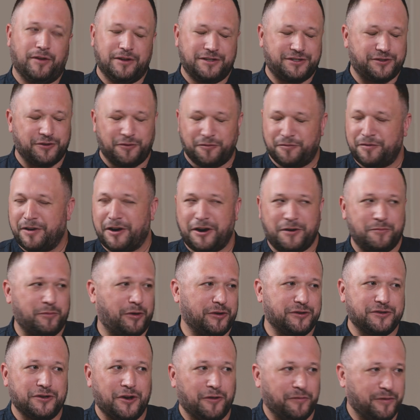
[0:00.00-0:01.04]
I still very
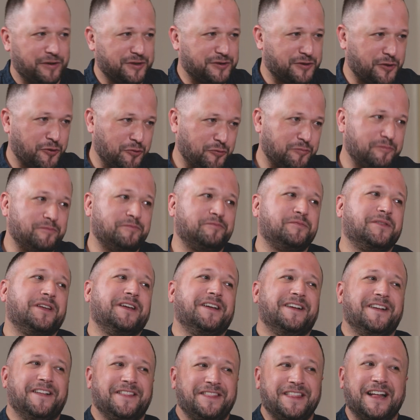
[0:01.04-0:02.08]
much love it. So
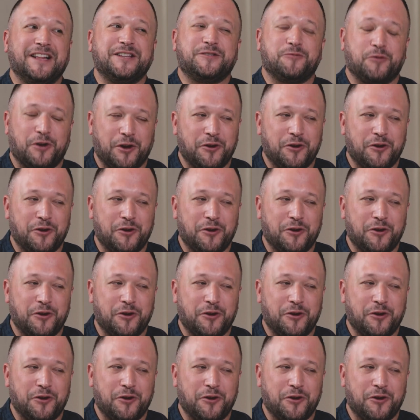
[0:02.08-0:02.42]
that's